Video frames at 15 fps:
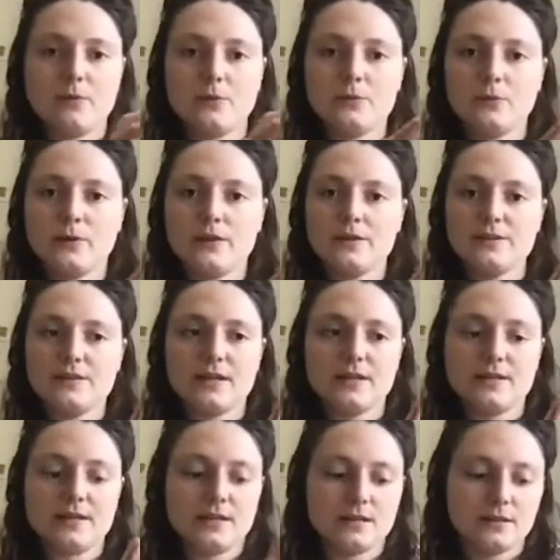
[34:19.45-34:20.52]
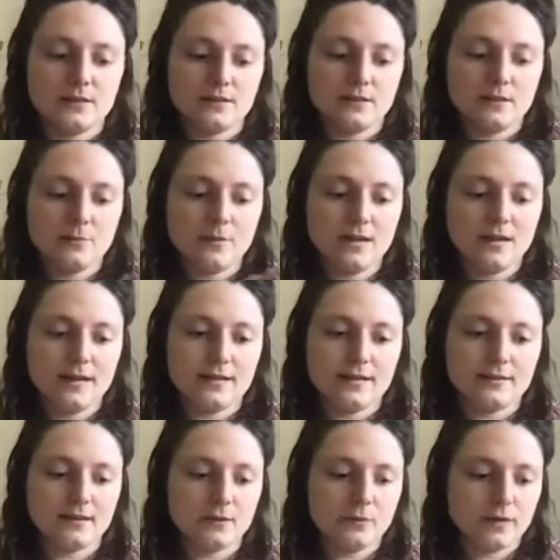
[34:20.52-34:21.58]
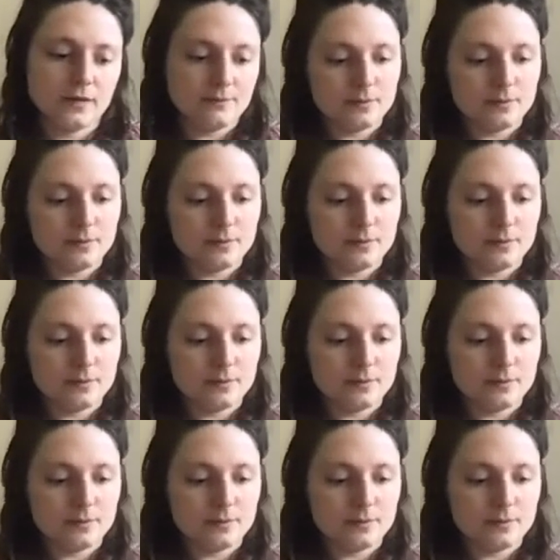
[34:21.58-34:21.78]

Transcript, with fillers: on one side and apply it that way.